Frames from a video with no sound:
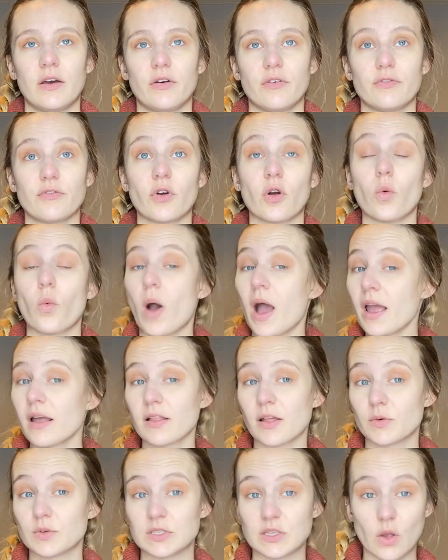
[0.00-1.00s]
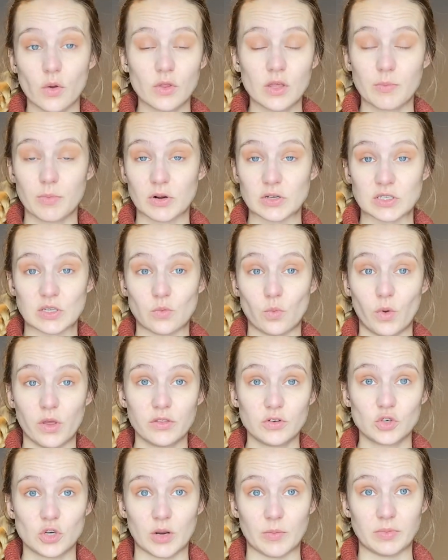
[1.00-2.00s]
for a while I was the only person
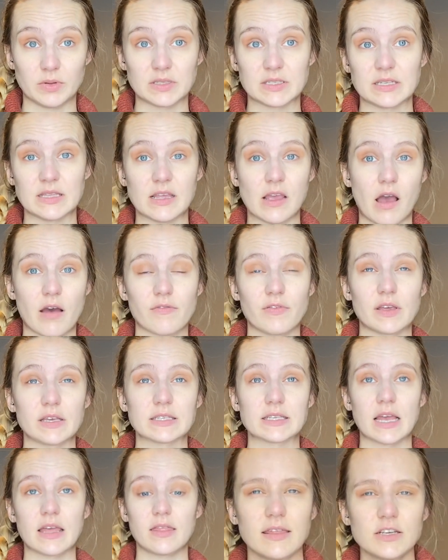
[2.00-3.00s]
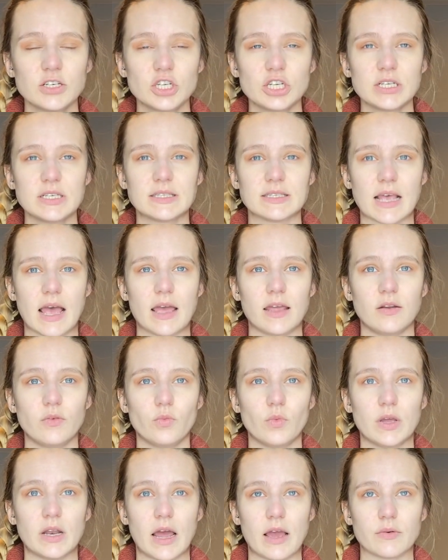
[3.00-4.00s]
with triplets in the office. I think she said
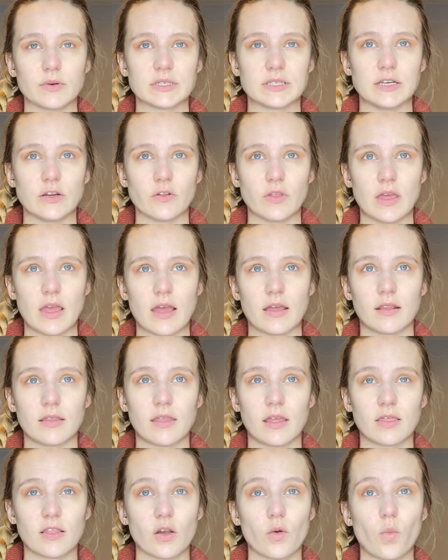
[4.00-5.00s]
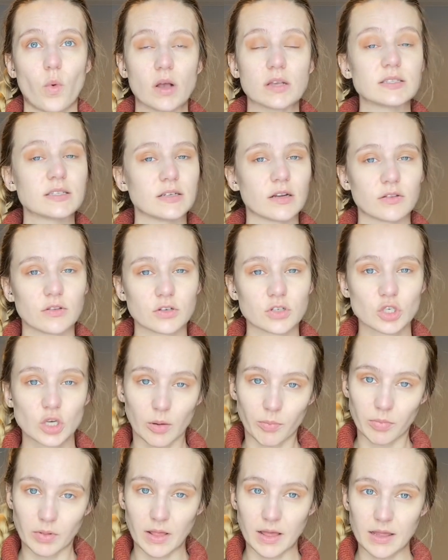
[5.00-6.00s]
when I was near the end that there was another
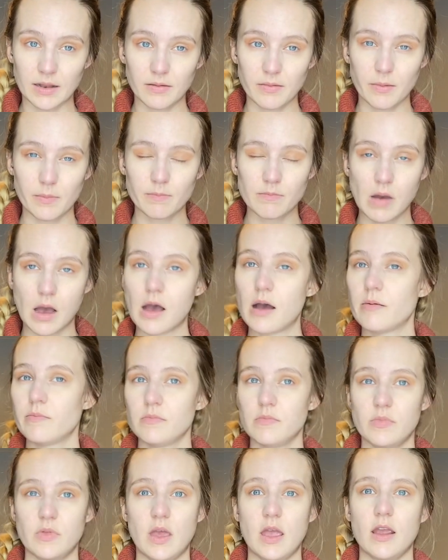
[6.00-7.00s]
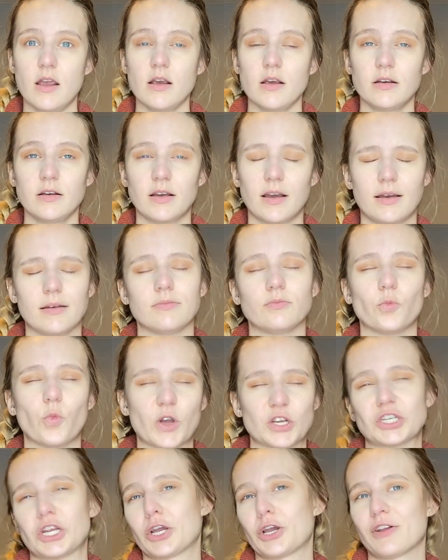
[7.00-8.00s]
triplet mom there. I
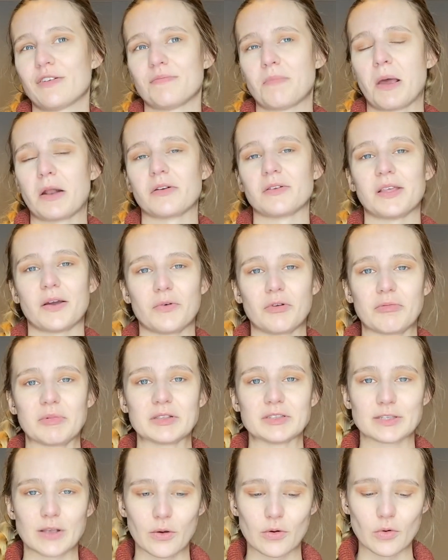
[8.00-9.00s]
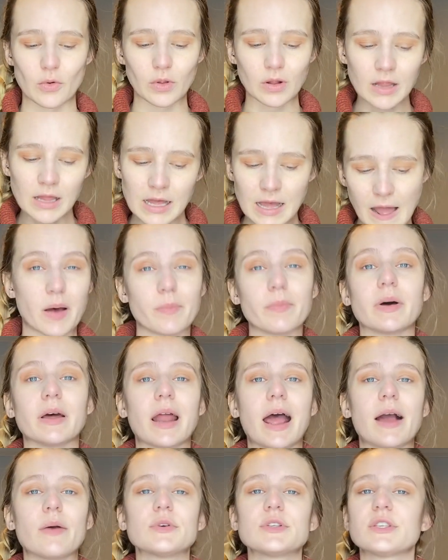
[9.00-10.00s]
wish I could have met her, that would have been so cool. But
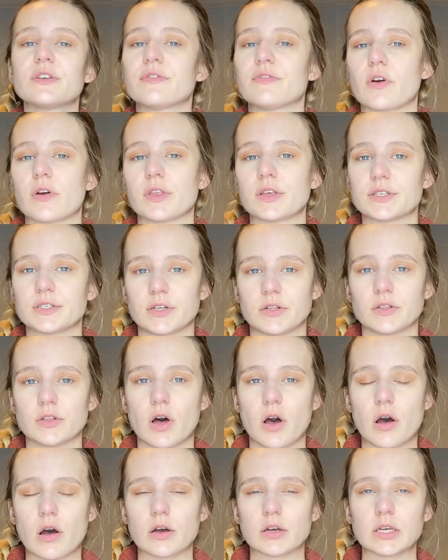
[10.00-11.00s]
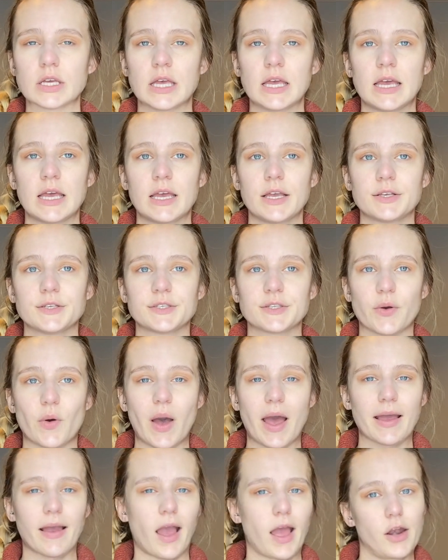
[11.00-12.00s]
I was the furthest along, so
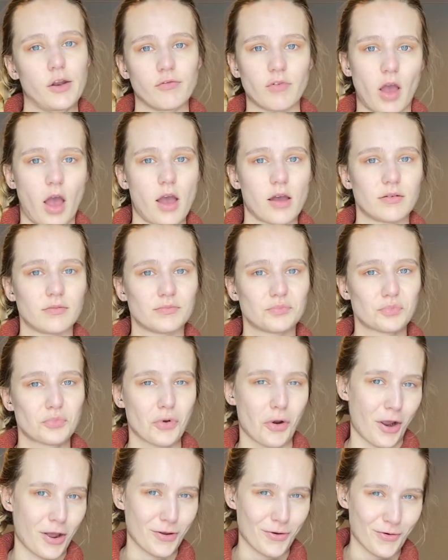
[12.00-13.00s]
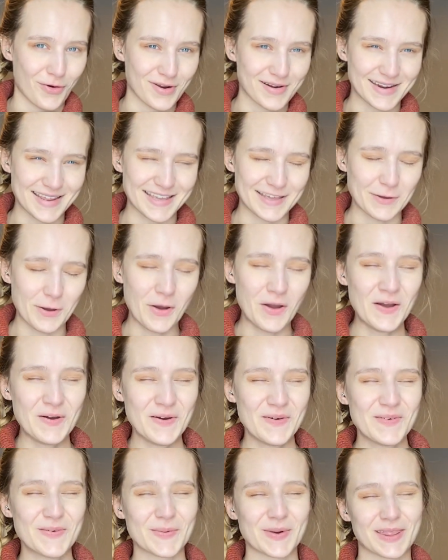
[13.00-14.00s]
I kind of got priority
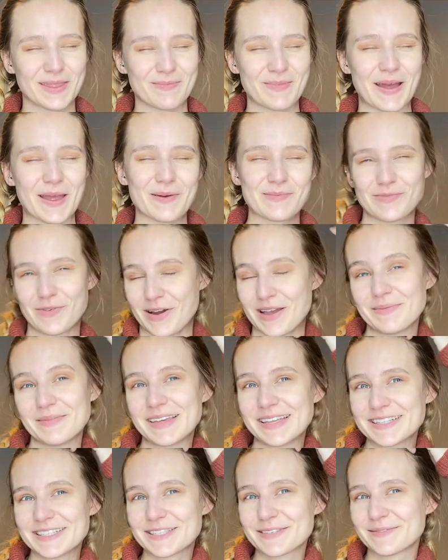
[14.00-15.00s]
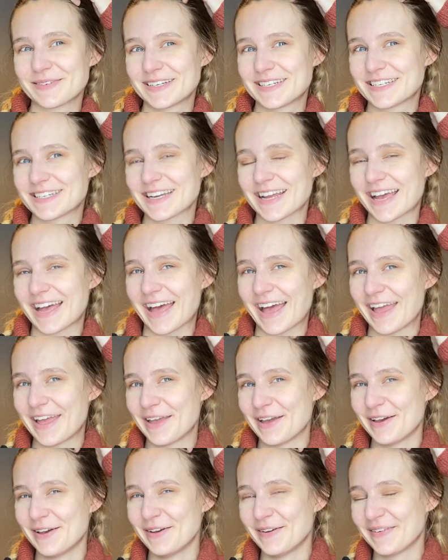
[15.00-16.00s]
with my appointments, which
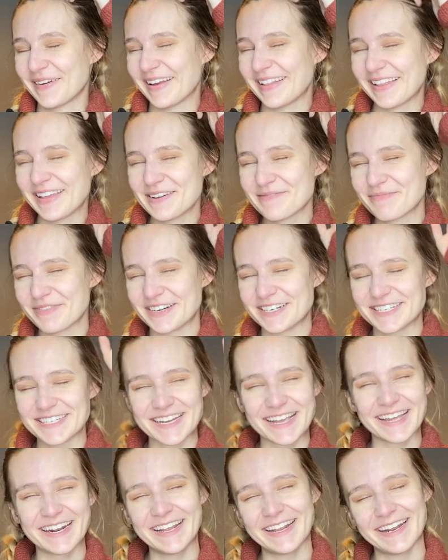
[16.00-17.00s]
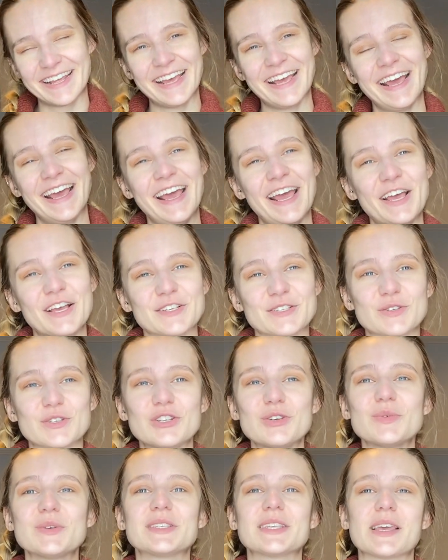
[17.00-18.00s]
I really appreciated. So
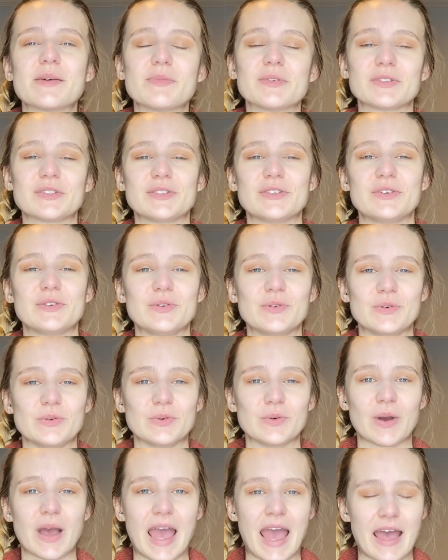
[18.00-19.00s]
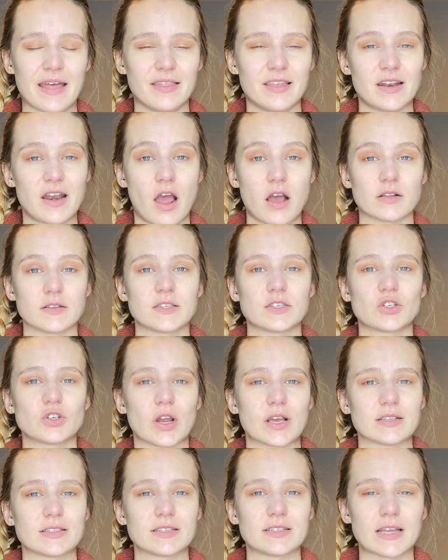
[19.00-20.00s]
she was able to add the
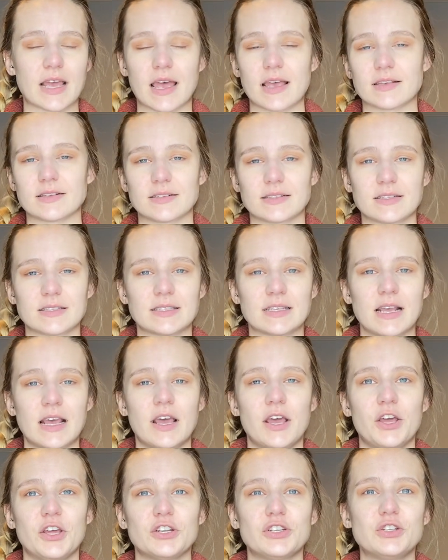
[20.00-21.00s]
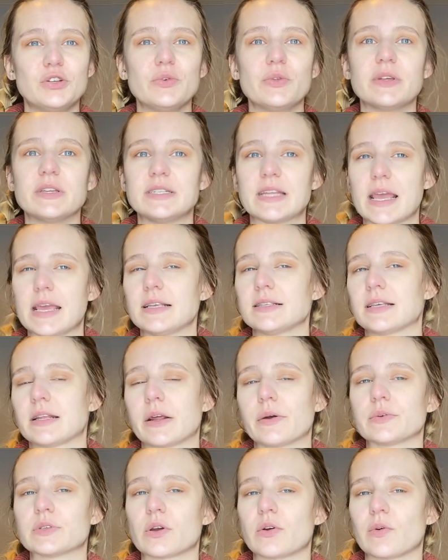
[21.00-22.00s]
non-stress tests to the days that
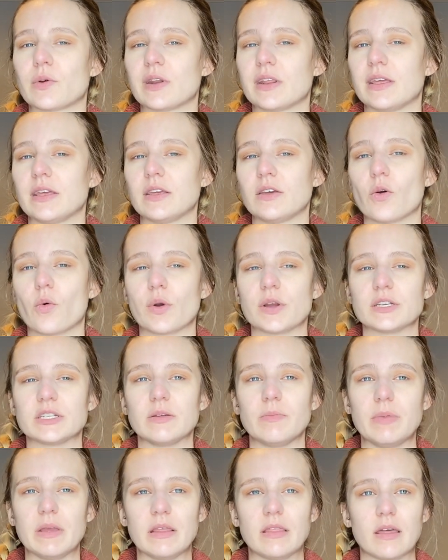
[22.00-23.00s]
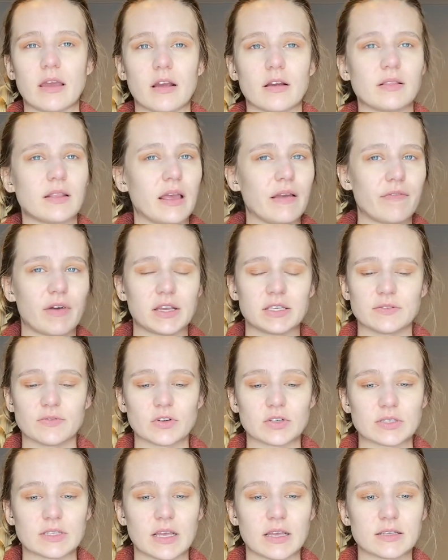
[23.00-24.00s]
I was already going to be there, and like vice
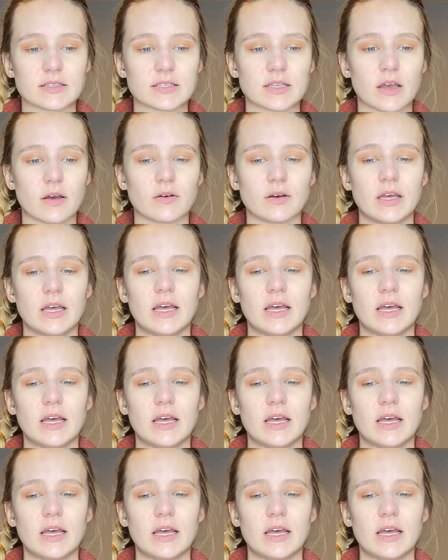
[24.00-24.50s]
versa. So